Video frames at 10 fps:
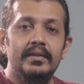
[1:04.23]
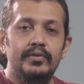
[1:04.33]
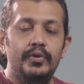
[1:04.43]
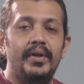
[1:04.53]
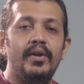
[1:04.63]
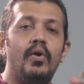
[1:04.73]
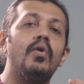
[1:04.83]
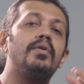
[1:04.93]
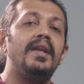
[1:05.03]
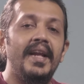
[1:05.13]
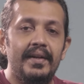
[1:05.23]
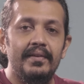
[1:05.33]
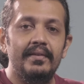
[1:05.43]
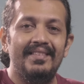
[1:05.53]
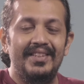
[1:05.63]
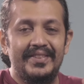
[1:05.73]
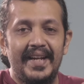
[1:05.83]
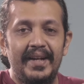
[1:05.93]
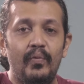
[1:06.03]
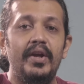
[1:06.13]
So you can alternate,
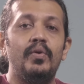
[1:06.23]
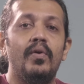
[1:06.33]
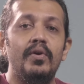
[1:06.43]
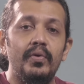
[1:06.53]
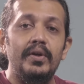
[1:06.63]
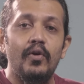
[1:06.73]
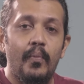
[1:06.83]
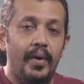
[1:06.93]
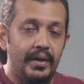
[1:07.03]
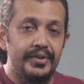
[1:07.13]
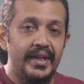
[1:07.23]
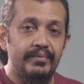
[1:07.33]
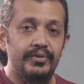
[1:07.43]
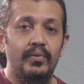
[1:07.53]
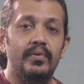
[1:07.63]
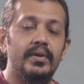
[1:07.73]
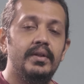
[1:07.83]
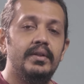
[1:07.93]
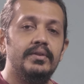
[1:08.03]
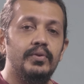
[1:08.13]
decide where you want to incorporate the jab stroke.
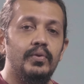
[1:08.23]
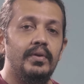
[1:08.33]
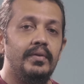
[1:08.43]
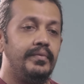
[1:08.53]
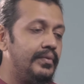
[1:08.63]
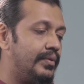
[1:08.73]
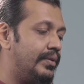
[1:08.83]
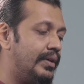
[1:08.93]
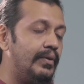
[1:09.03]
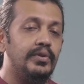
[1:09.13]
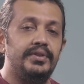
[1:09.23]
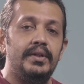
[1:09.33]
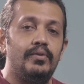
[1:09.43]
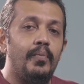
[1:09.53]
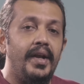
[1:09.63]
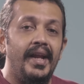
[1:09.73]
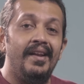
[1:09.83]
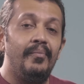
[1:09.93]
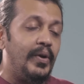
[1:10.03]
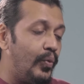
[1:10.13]
So I was incorporating
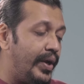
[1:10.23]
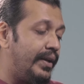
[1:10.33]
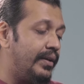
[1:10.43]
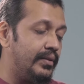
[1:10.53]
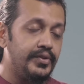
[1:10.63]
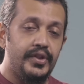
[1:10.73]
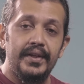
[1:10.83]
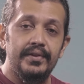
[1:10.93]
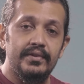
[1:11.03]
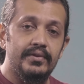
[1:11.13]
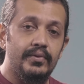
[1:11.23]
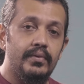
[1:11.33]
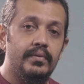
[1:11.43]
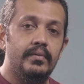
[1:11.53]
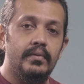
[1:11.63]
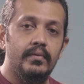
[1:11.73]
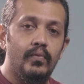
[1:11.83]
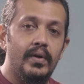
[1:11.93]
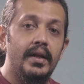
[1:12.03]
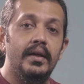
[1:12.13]
in between the changes. So
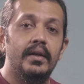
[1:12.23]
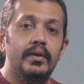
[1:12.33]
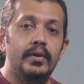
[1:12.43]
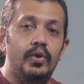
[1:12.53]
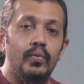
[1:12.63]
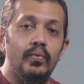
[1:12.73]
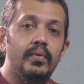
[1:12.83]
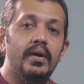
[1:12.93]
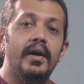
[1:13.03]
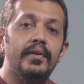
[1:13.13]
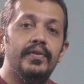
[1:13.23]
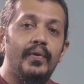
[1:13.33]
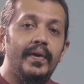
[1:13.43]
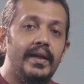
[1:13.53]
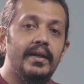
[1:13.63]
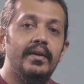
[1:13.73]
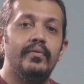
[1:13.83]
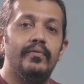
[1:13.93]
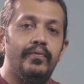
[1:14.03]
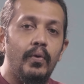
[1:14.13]
1, 2,
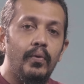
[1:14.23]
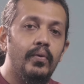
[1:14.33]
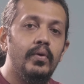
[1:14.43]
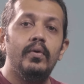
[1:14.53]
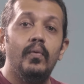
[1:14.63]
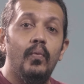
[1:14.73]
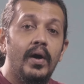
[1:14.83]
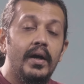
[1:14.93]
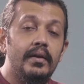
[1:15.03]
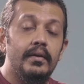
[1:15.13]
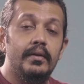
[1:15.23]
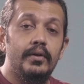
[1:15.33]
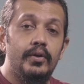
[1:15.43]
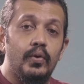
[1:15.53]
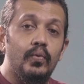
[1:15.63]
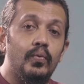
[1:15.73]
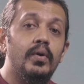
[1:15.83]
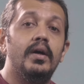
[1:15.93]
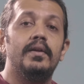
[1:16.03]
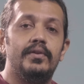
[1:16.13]
3, 4. 1, 2,
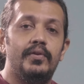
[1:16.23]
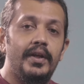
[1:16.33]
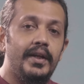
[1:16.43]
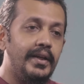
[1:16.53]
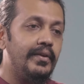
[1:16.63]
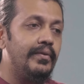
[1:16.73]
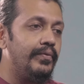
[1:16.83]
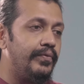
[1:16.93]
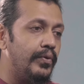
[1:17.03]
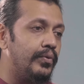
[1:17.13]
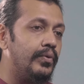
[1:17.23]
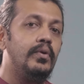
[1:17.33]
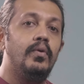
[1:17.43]
3, 4.